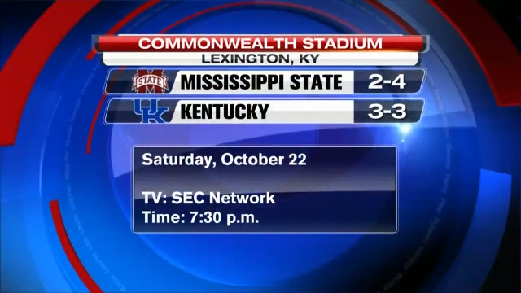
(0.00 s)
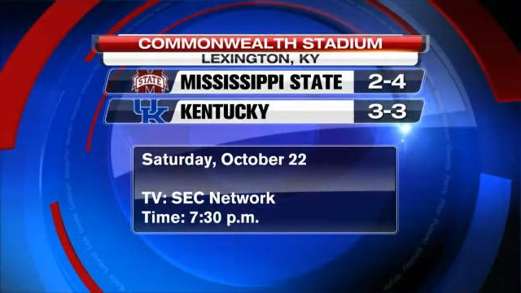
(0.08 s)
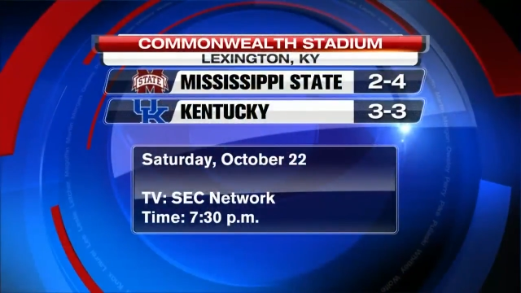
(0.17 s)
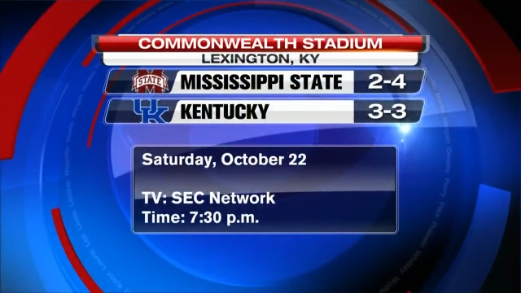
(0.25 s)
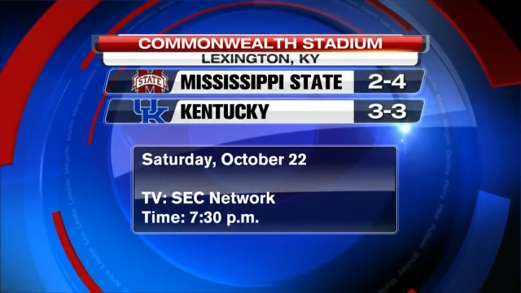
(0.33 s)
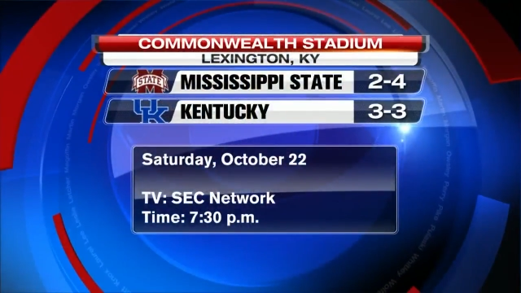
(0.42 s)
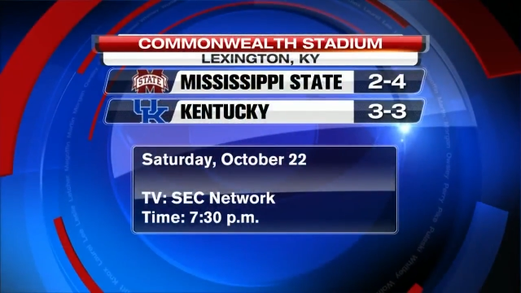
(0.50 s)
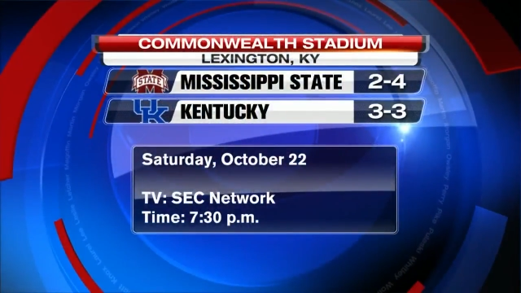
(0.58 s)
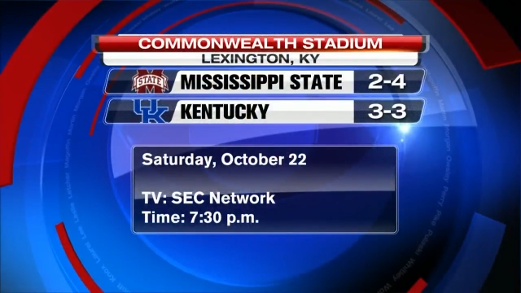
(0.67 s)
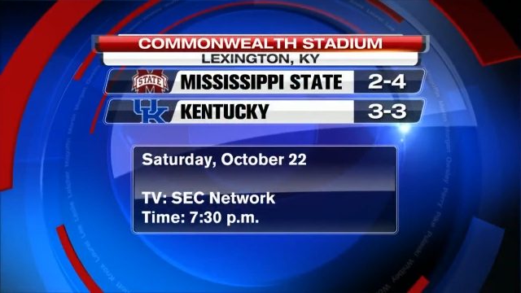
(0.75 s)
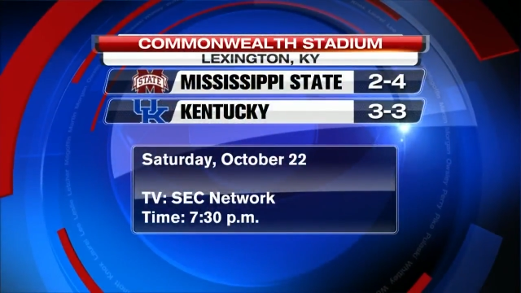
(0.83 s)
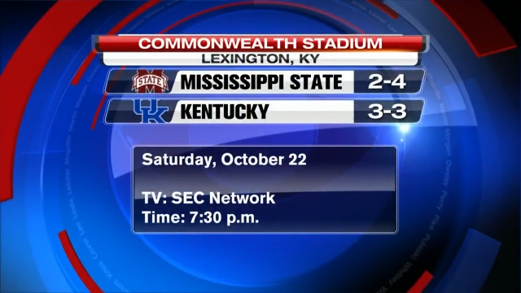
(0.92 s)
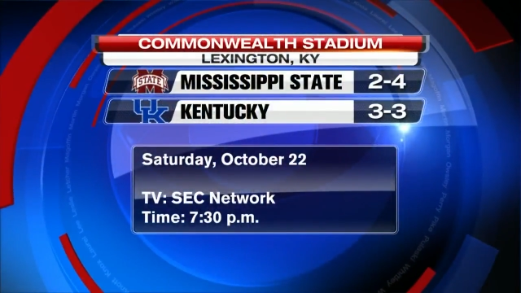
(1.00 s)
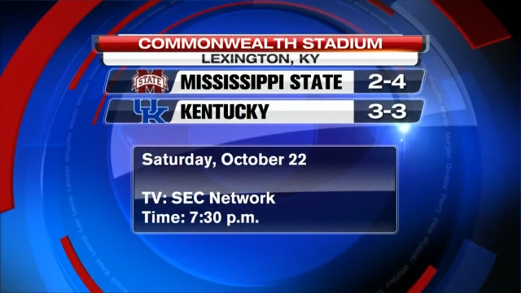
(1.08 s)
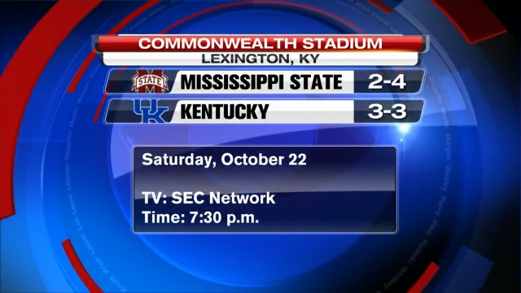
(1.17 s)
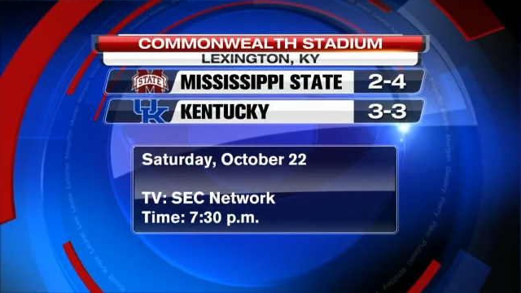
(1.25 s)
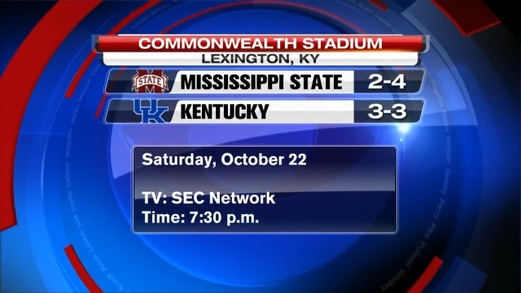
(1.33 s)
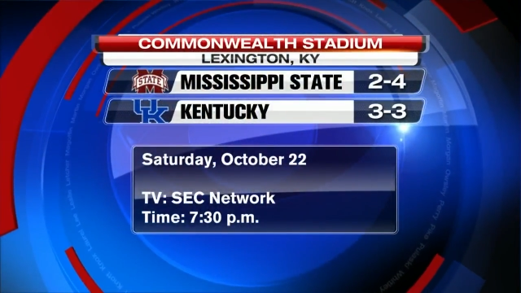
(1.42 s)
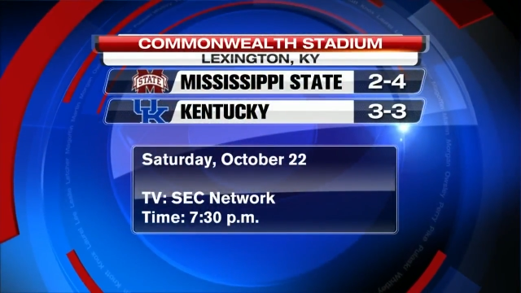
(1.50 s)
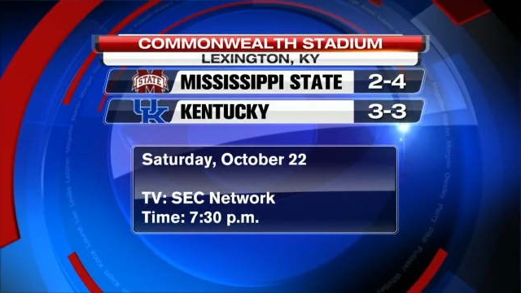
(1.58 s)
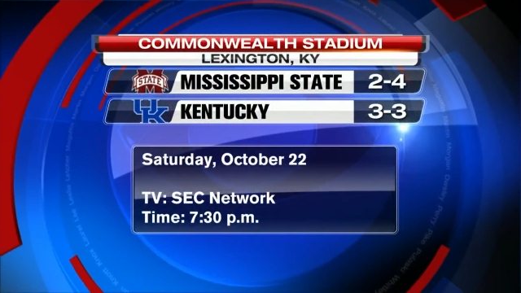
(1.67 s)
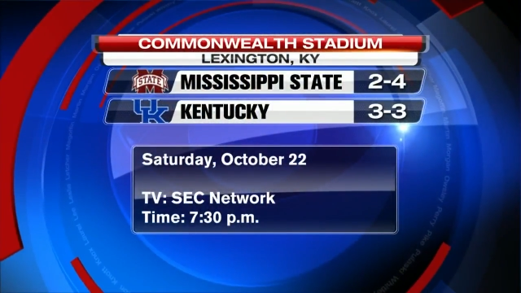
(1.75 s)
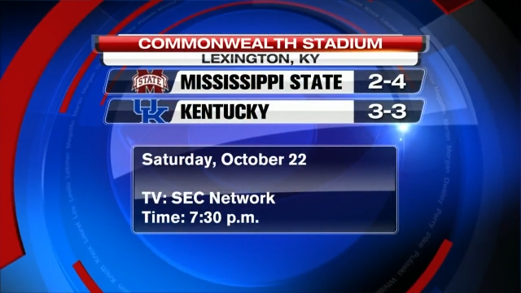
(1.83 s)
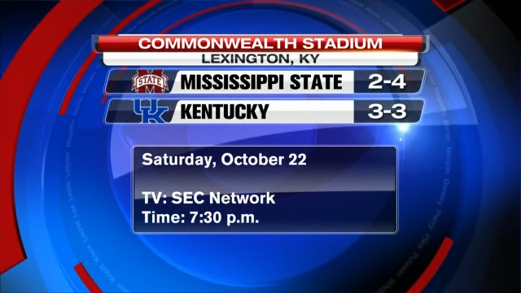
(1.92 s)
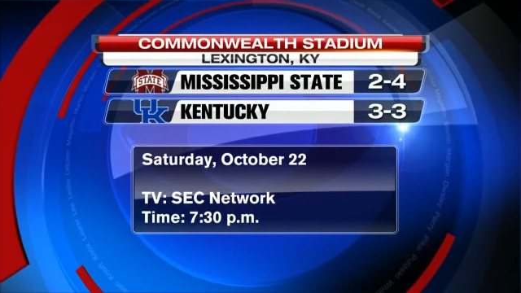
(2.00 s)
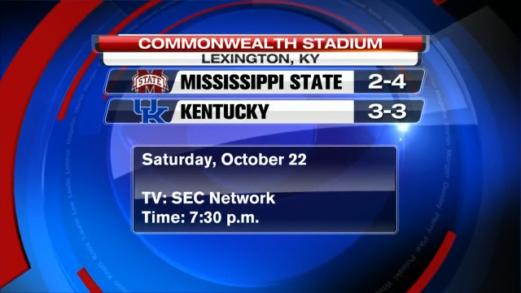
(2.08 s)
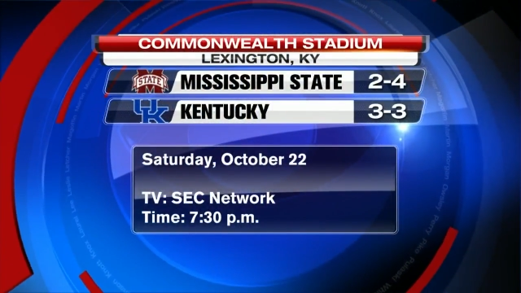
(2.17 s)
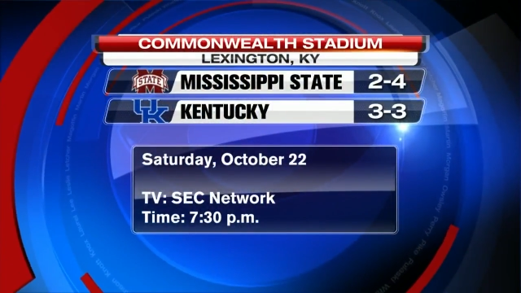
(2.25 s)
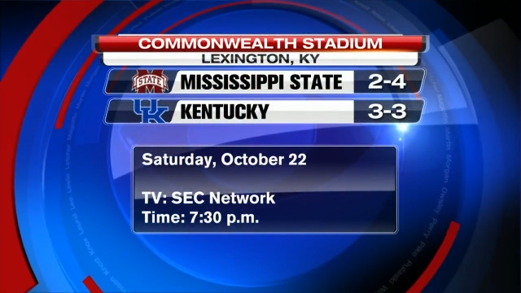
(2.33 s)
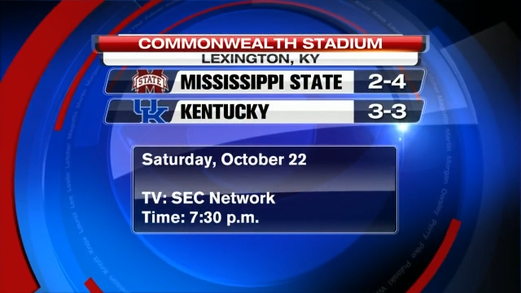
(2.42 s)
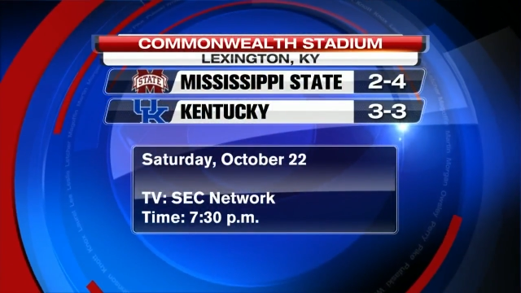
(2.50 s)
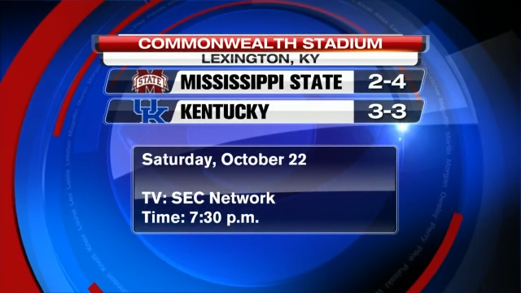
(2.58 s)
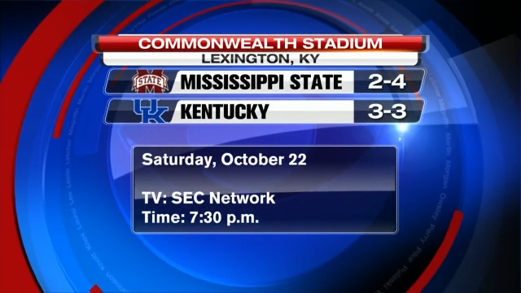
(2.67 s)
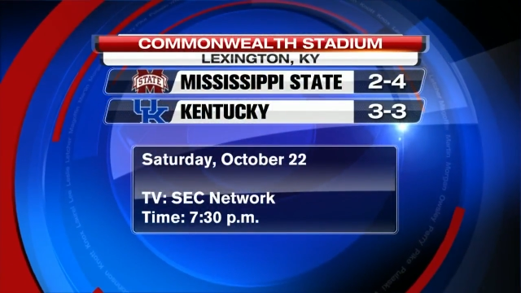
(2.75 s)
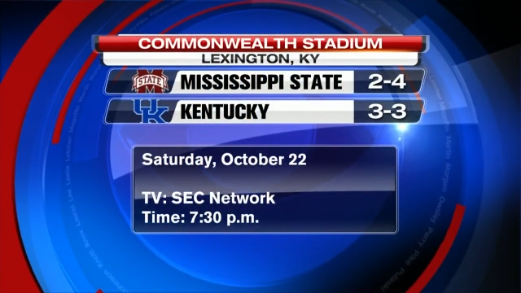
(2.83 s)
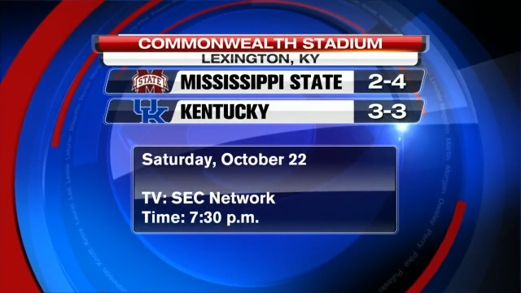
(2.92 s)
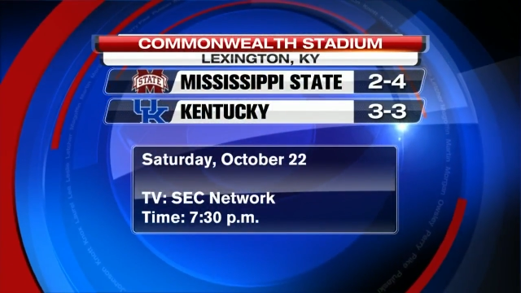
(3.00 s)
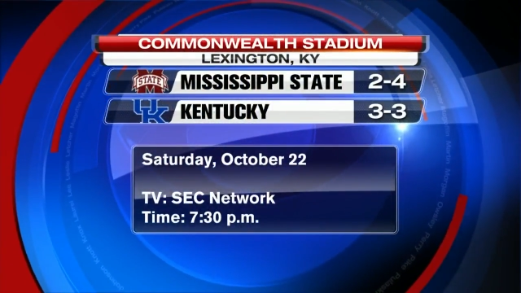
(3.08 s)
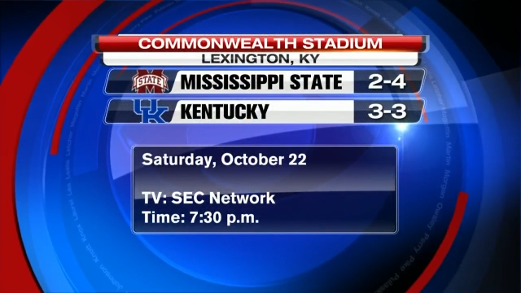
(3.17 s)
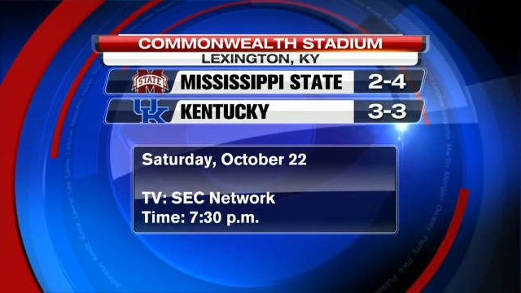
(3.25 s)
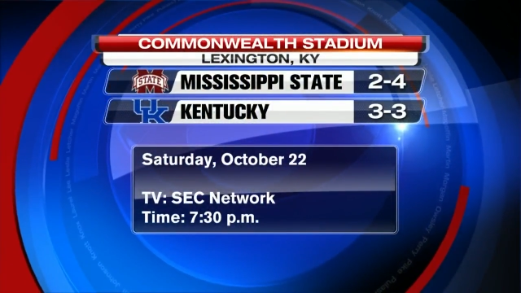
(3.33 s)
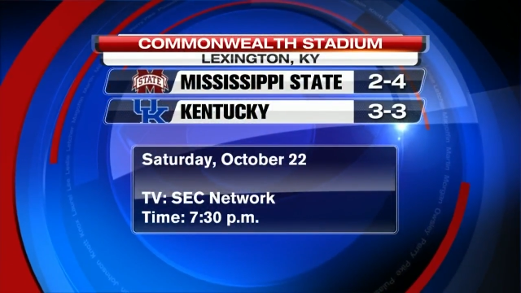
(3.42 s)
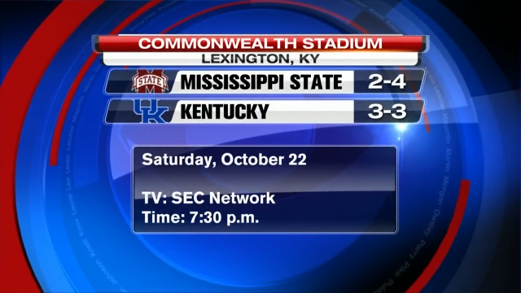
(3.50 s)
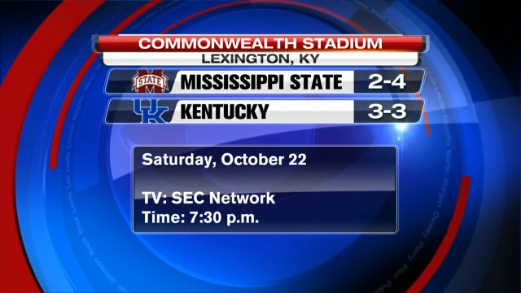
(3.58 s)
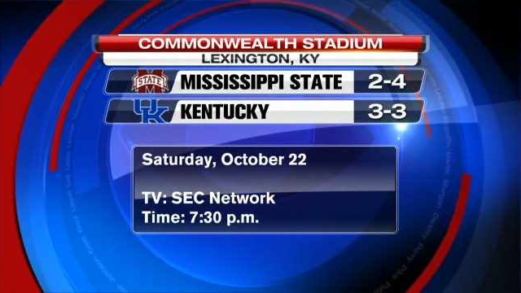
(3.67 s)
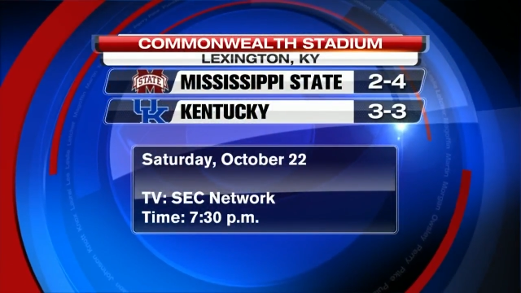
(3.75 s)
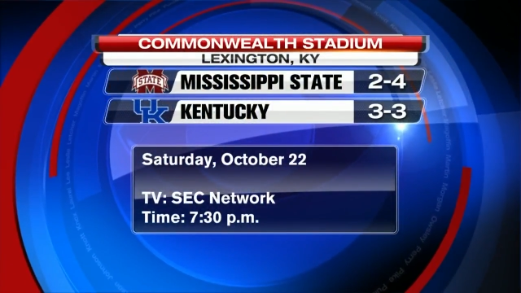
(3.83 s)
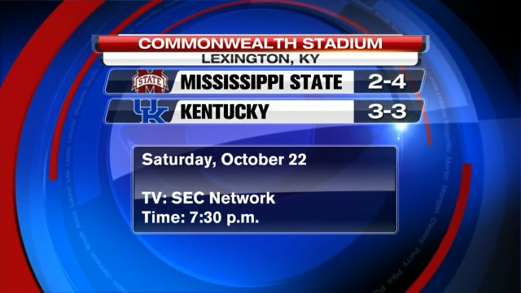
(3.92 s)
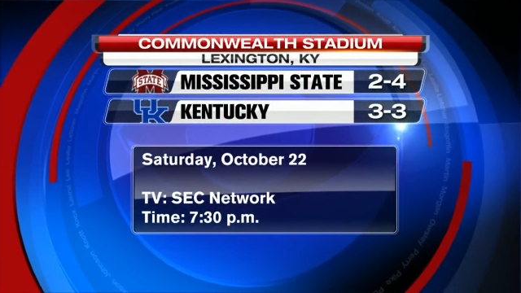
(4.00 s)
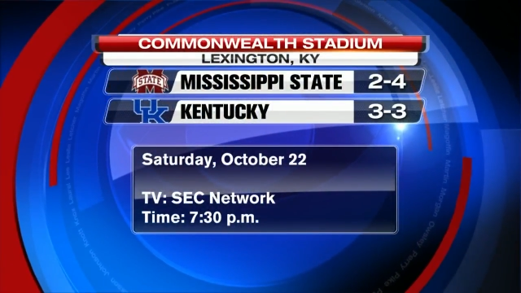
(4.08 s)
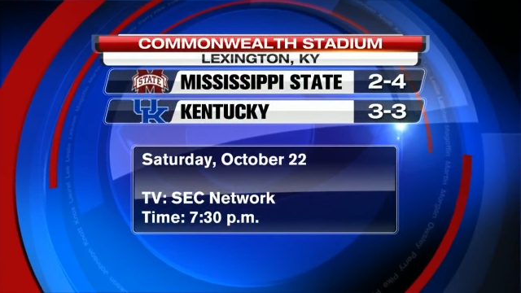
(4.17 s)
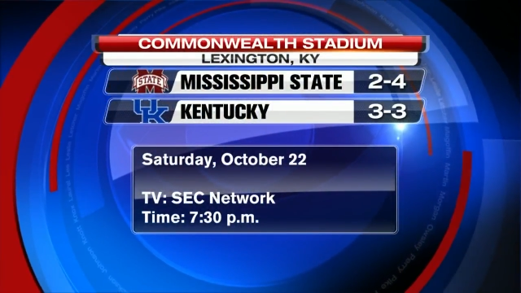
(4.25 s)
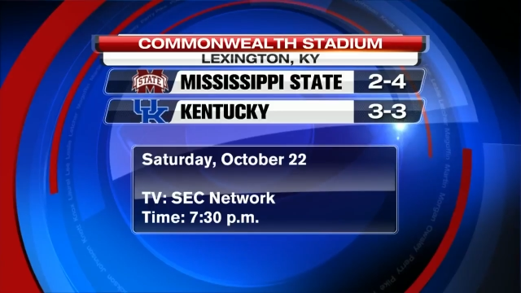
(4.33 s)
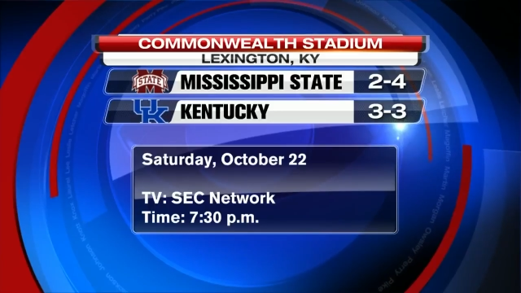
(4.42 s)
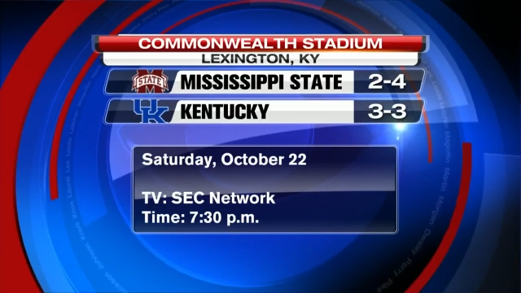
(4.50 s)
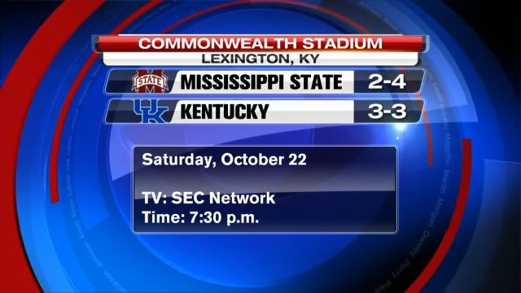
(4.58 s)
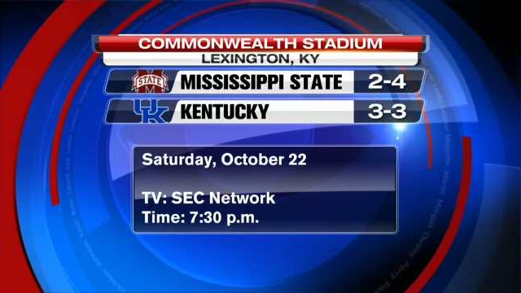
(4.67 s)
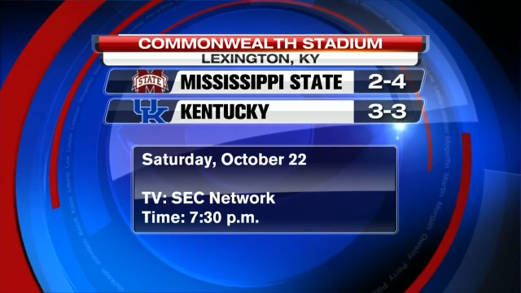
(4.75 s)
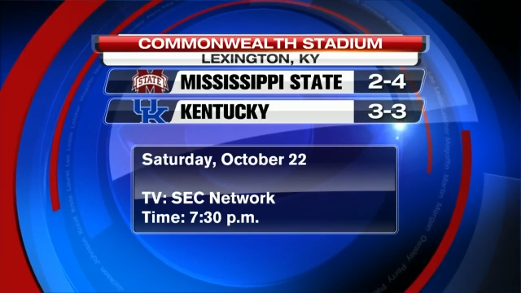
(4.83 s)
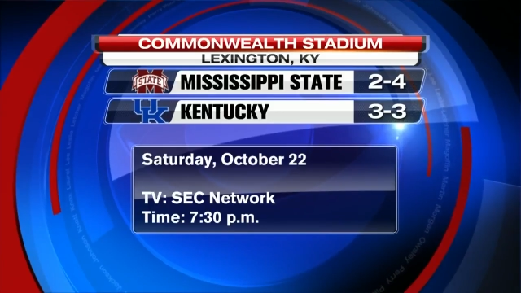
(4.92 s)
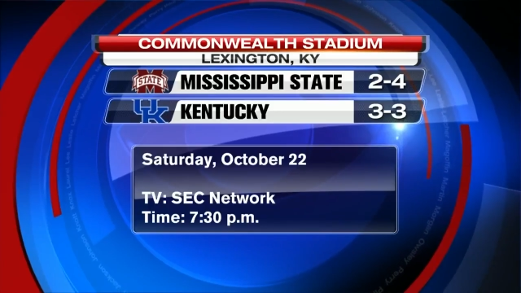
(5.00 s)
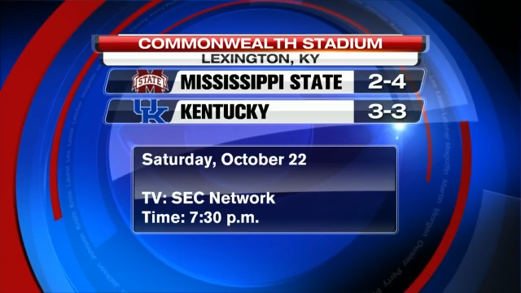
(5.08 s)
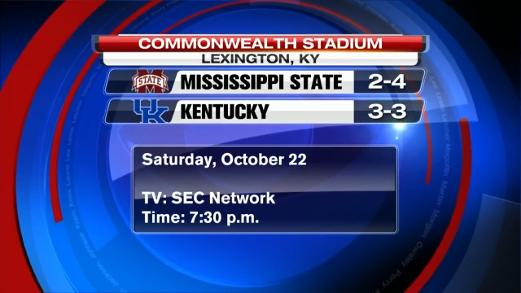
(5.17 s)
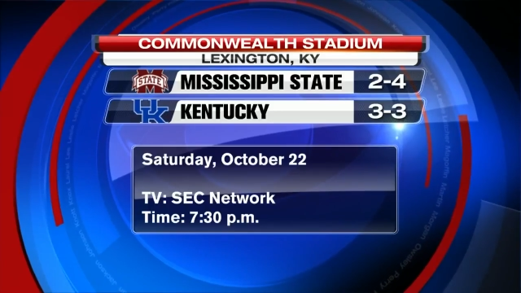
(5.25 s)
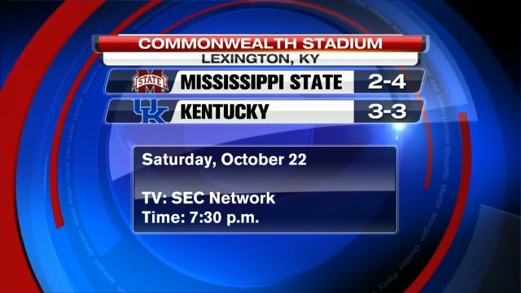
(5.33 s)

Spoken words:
Nobody's mouth can be seen.